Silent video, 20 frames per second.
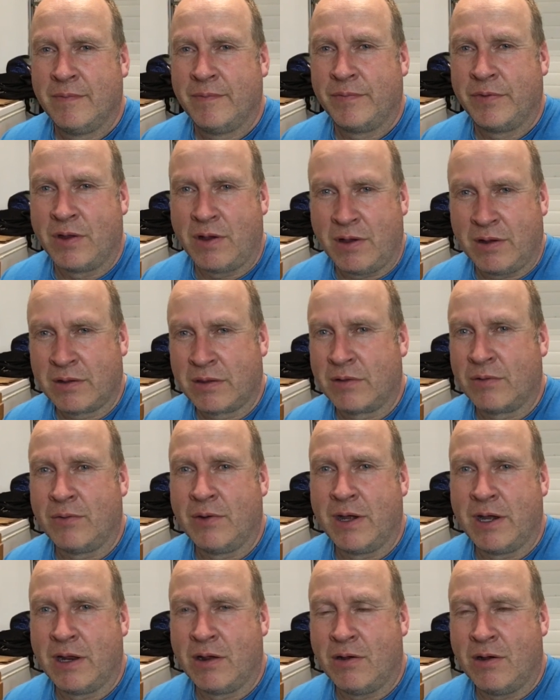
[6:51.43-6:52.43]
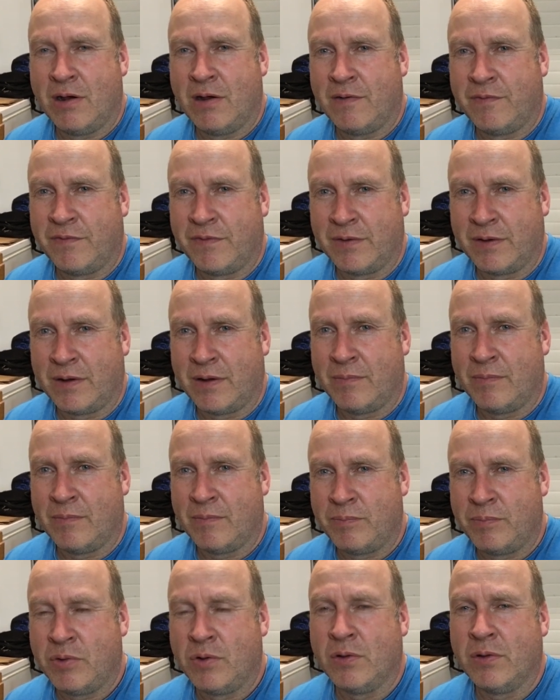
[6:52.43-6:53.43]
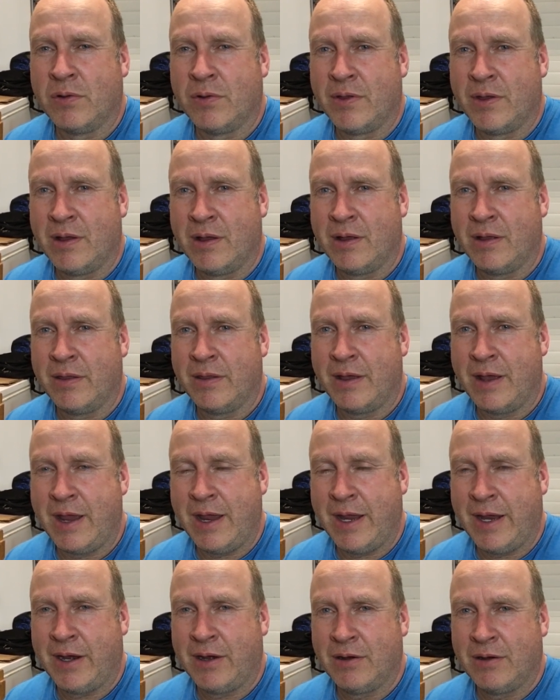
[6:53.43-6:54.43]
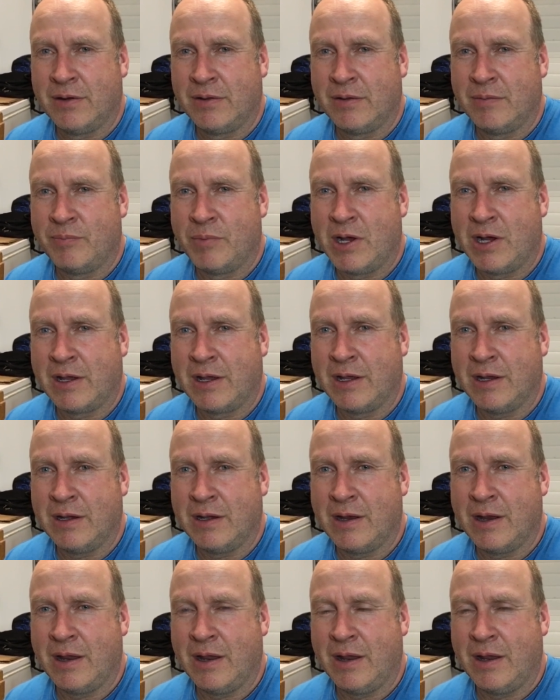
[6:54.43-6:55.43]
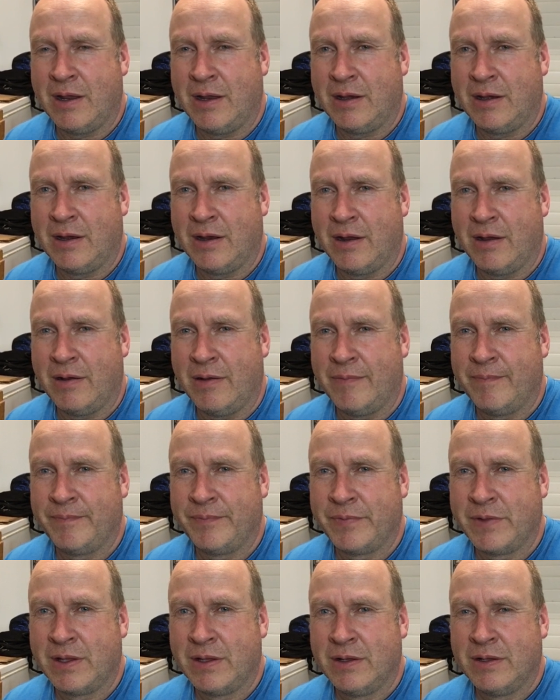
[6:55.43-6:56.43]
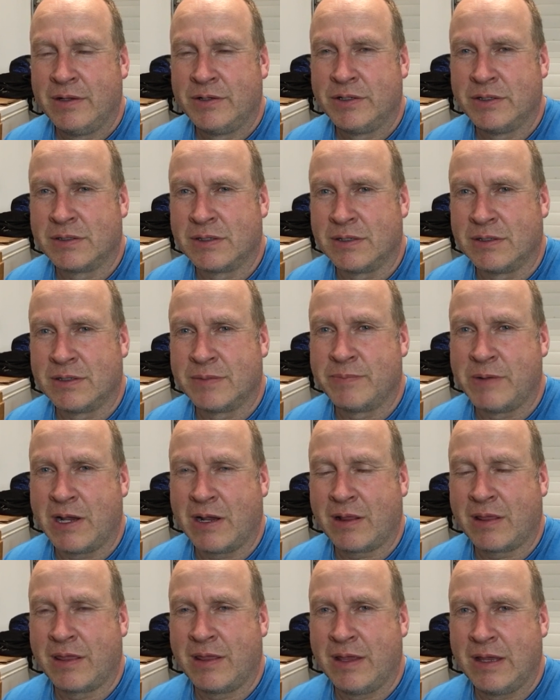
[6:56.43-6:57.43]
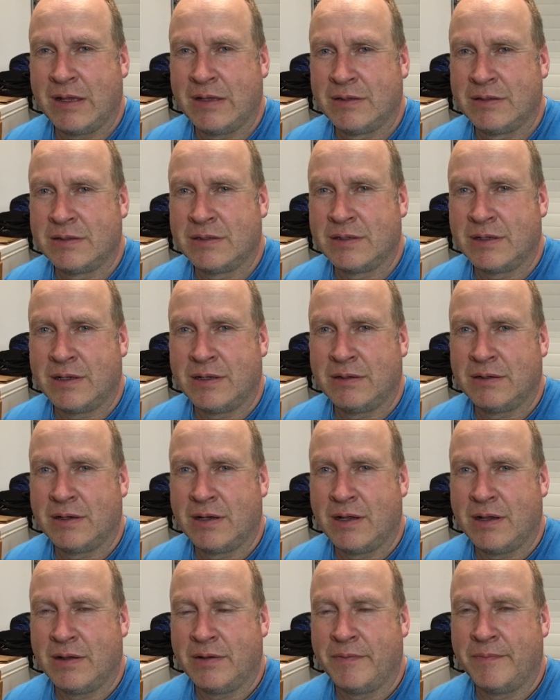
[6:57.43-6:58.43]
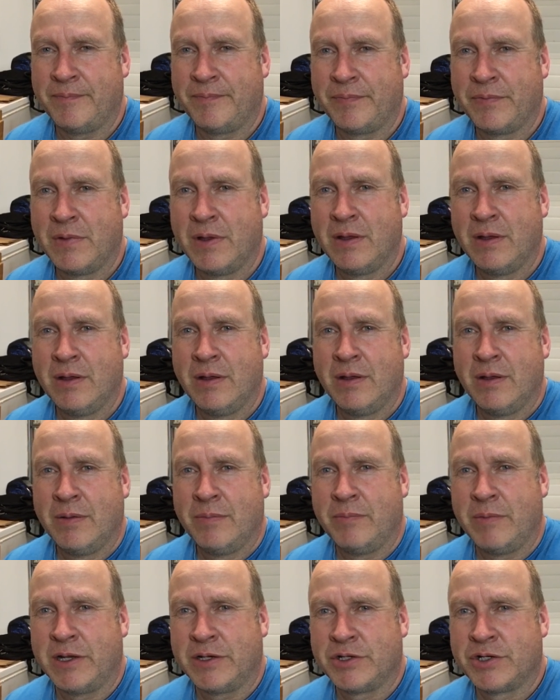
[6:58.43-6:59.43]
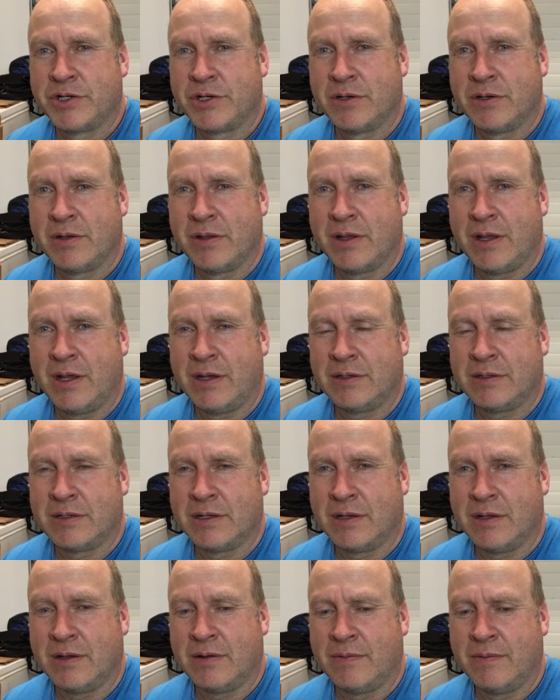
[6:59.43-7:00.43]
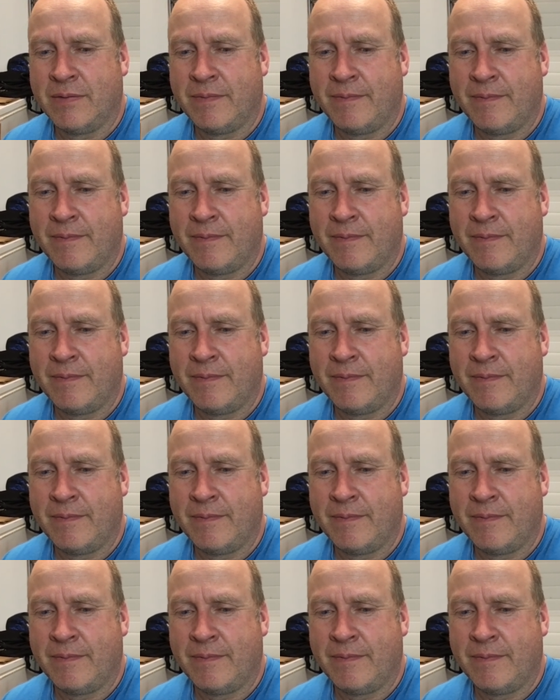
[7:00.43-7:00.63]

knock the ring off and pull the hanger and the bucket, and just inspect things and make sure that